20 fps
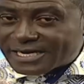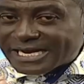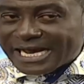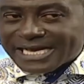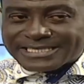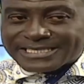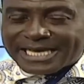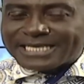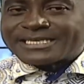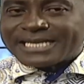
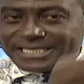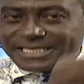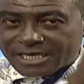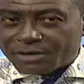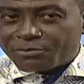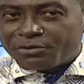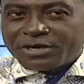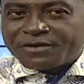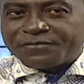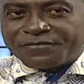assassinate
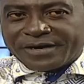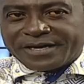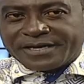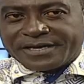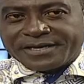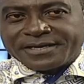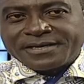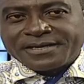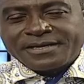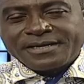Winifreddy.
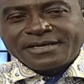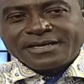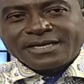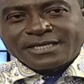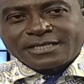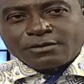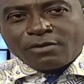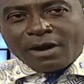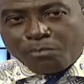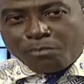
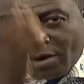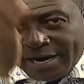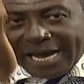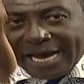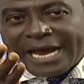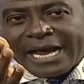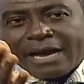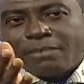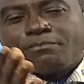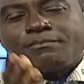So I bought a
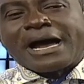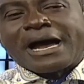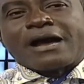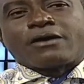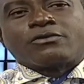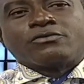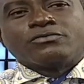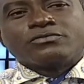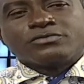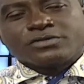hem back
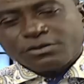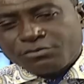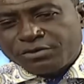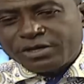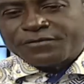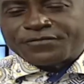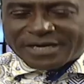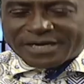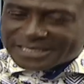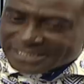to
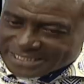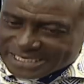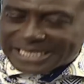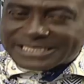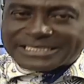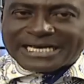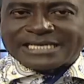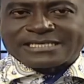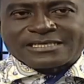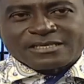Winifreddy the
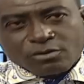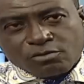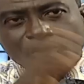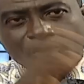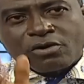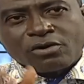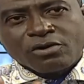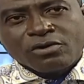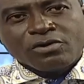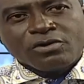assassin.
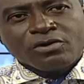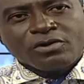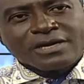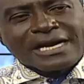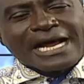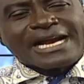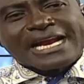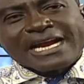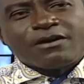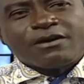Now
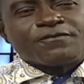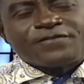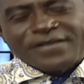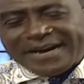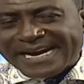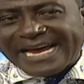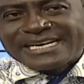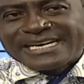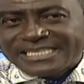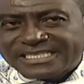that I'm fine
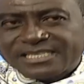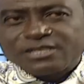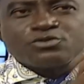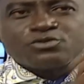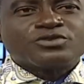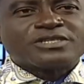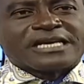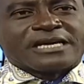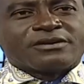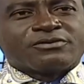dining, see soon
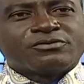channel.